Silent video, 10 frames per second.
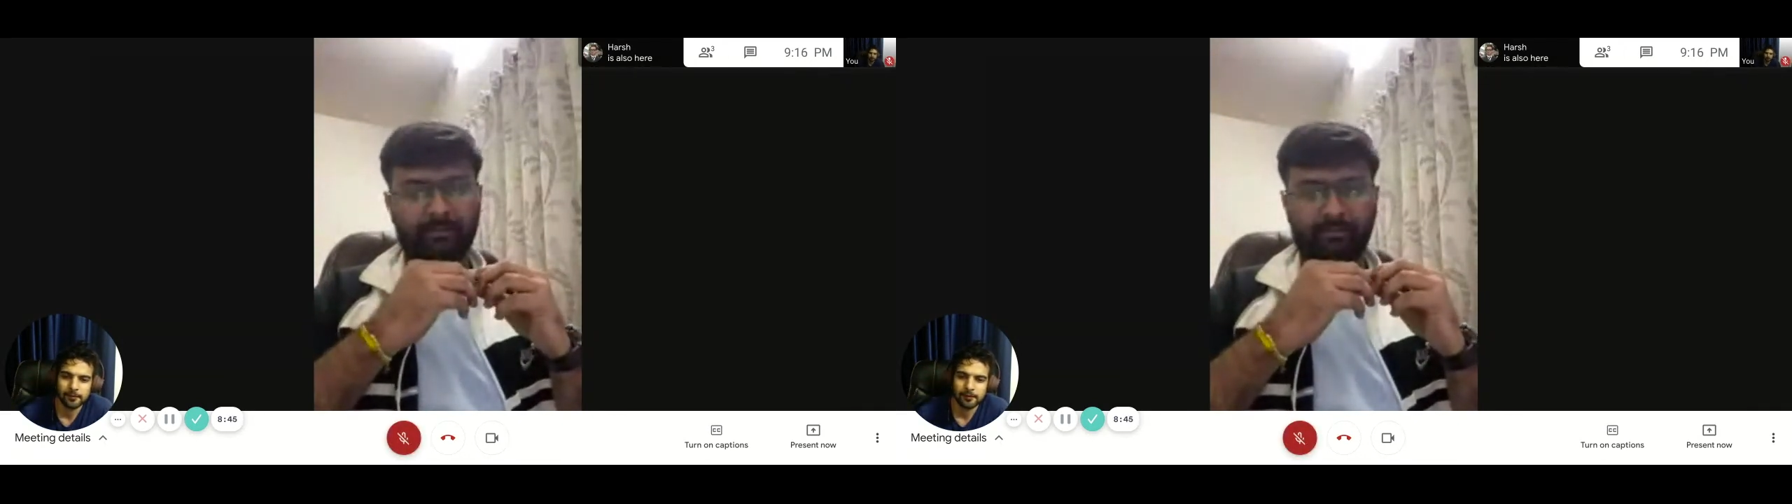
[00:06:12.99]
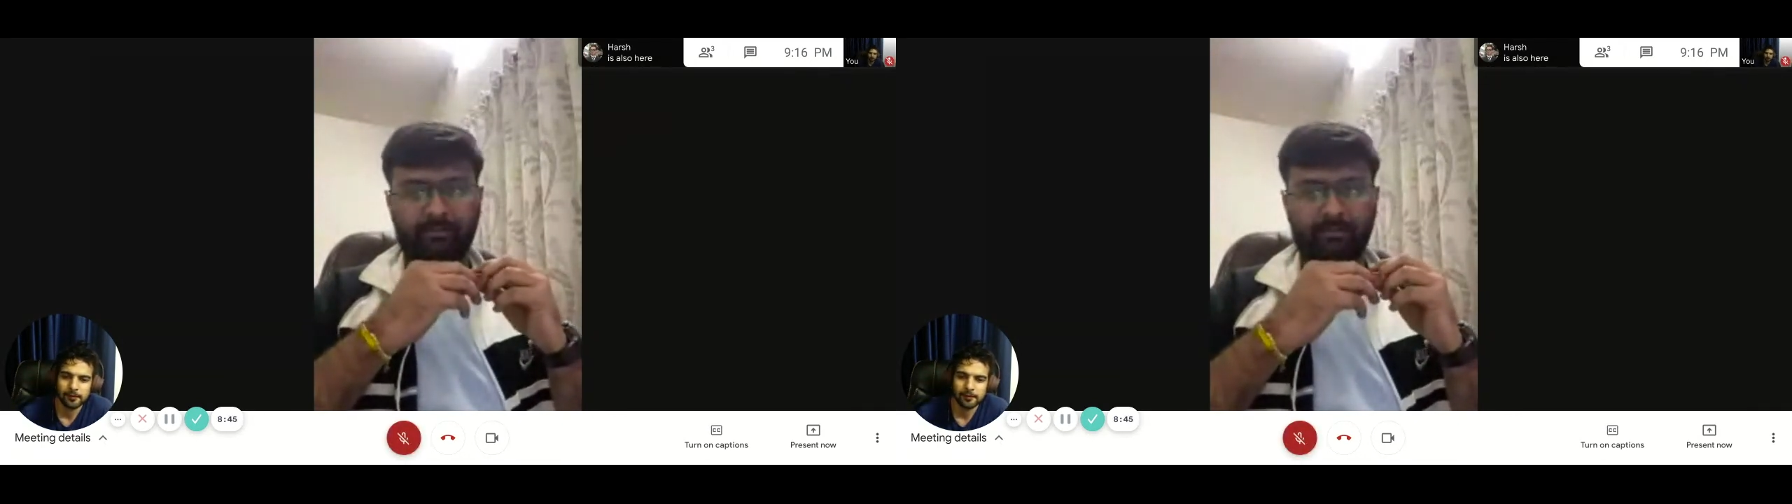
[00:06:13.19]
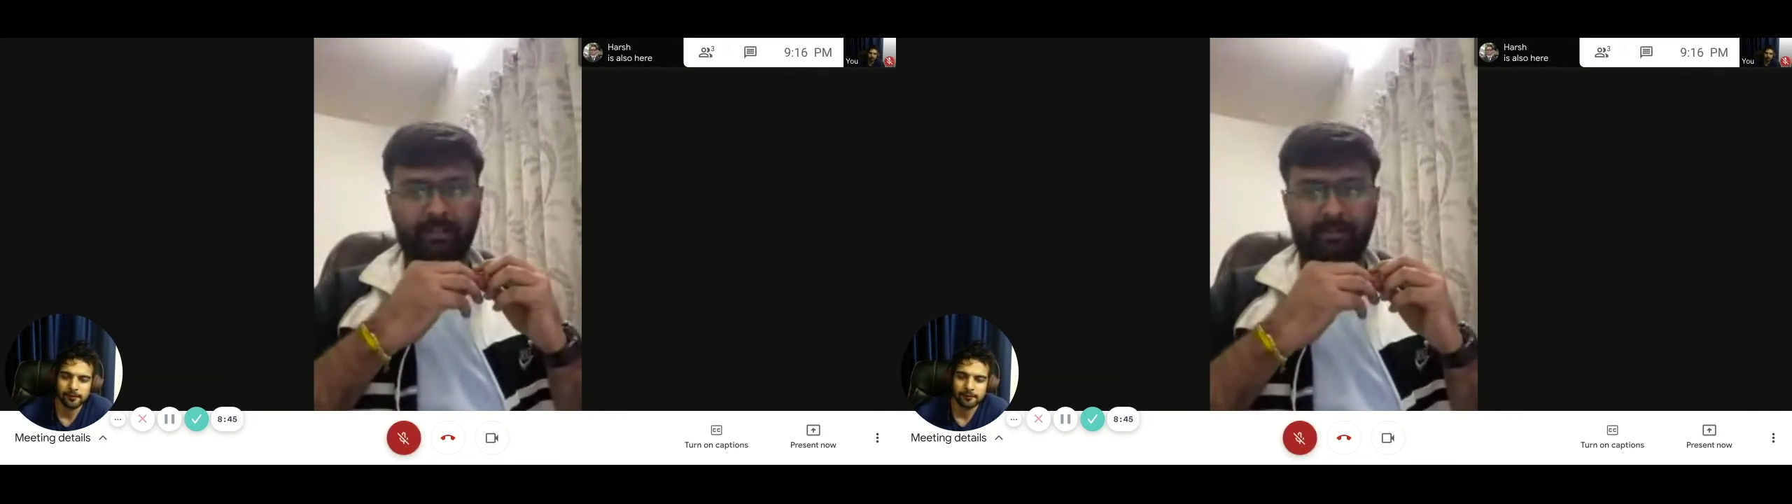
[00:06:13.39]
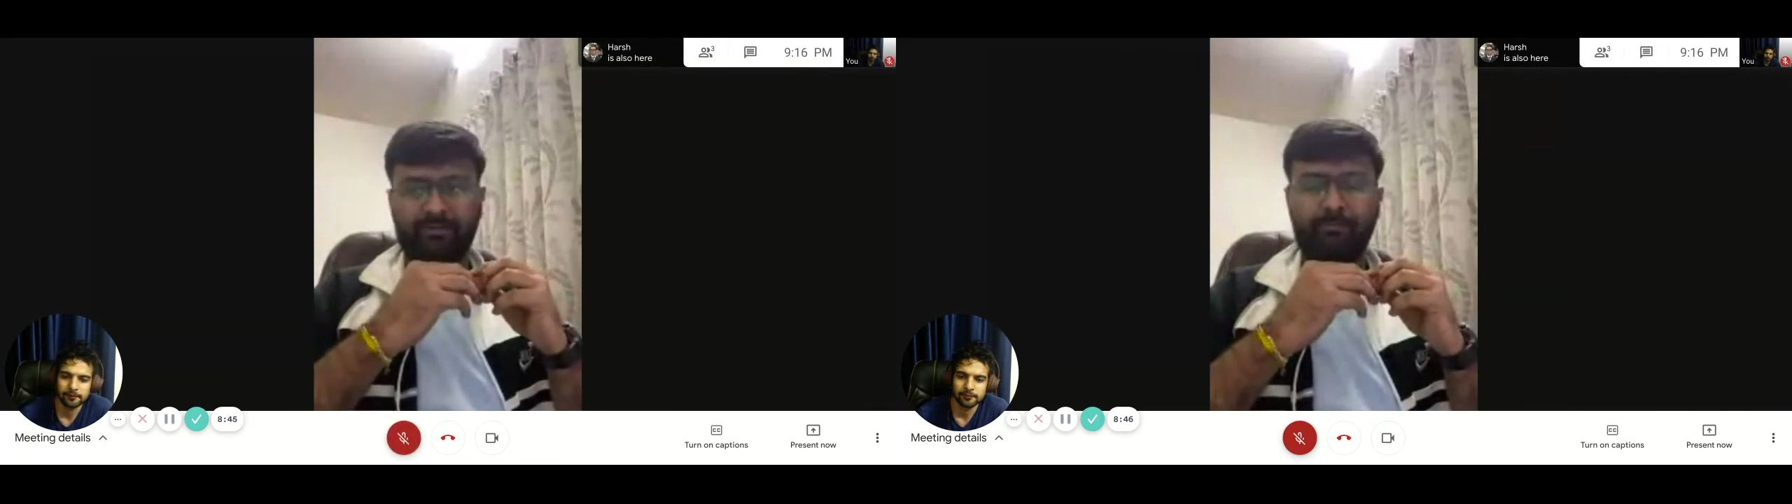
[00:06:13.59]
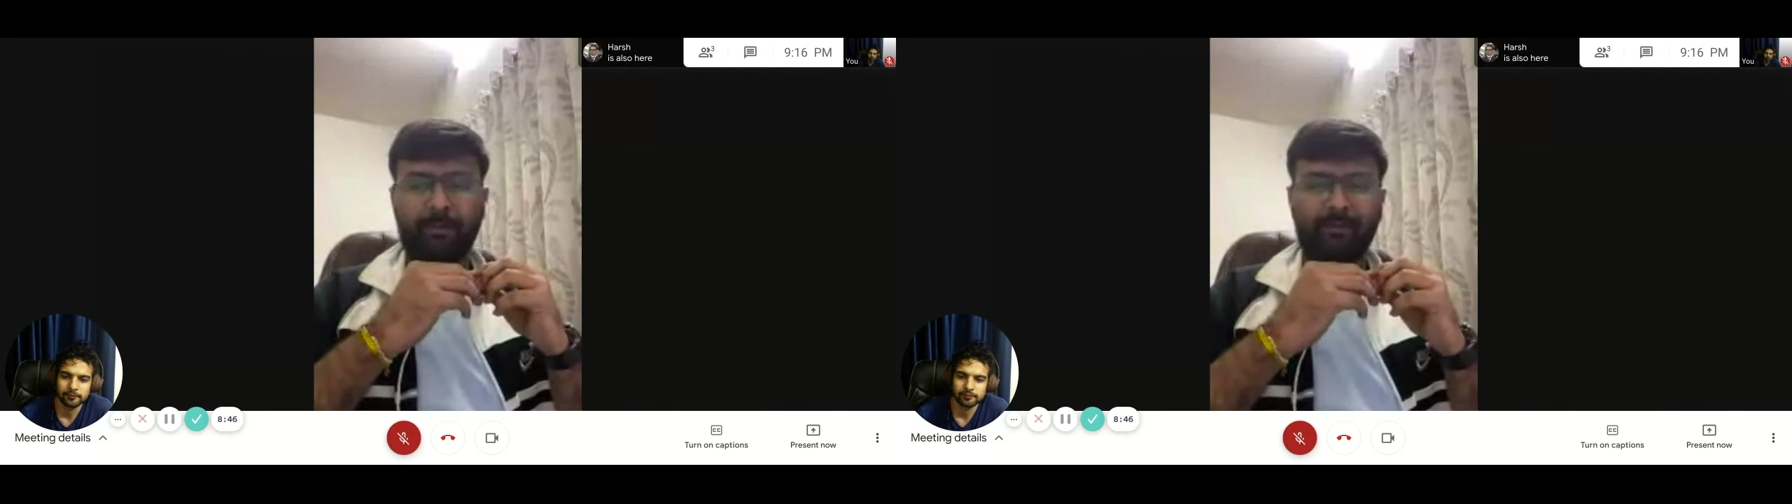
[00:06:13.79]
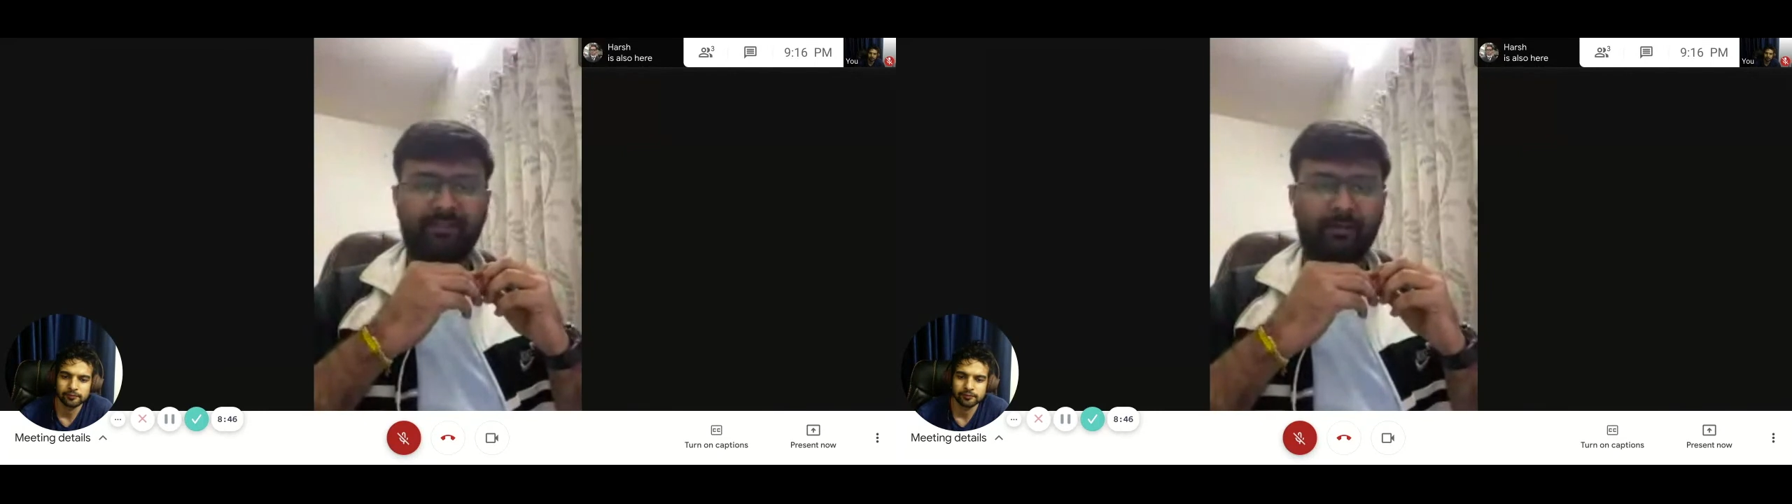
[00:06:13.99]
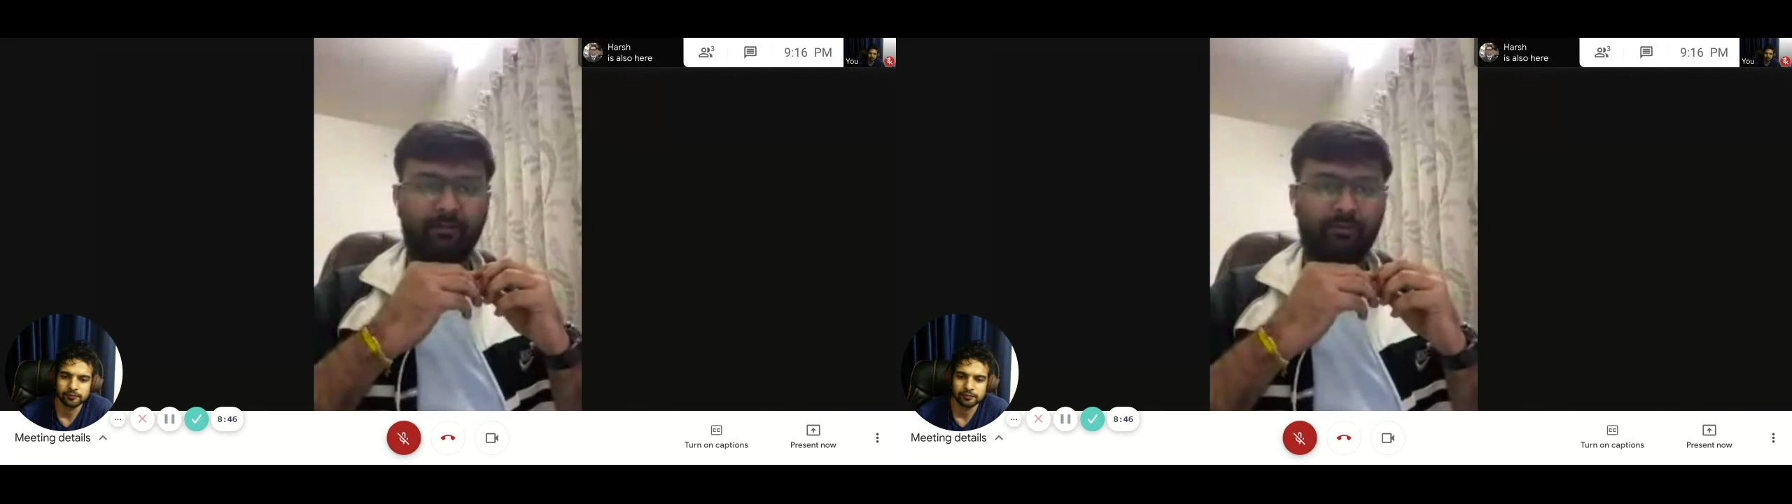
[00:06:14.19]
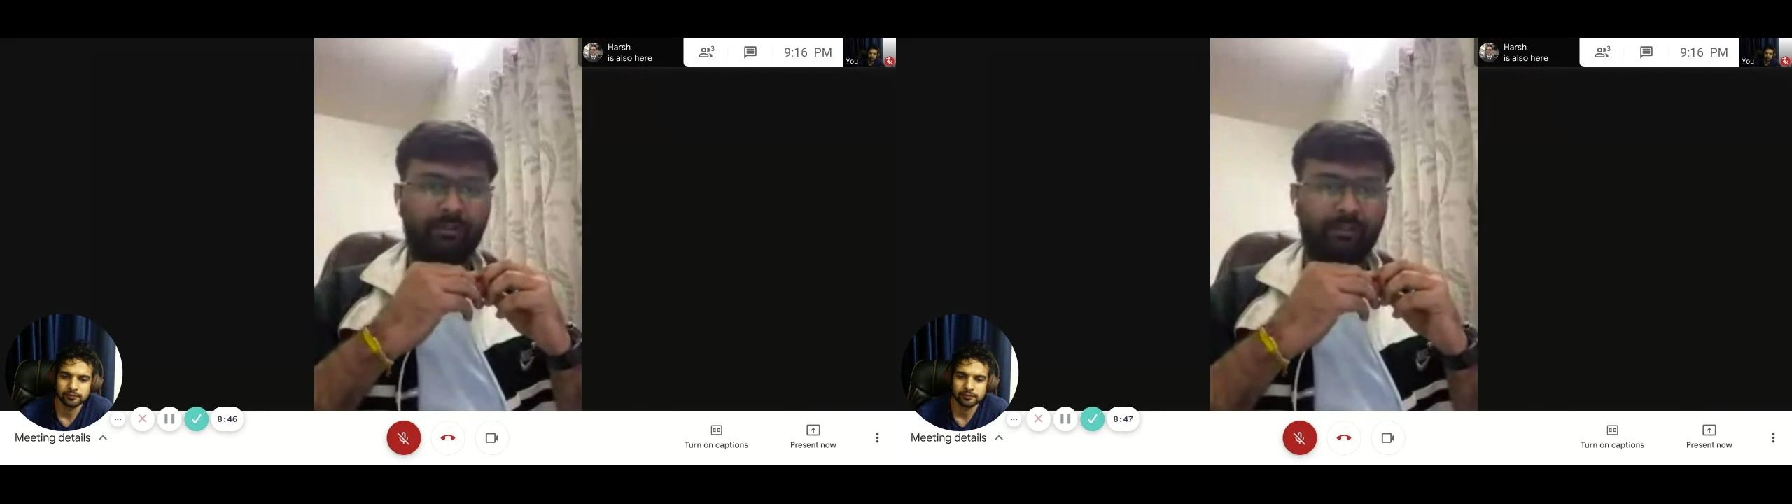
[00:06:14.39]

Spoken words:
so like some people are not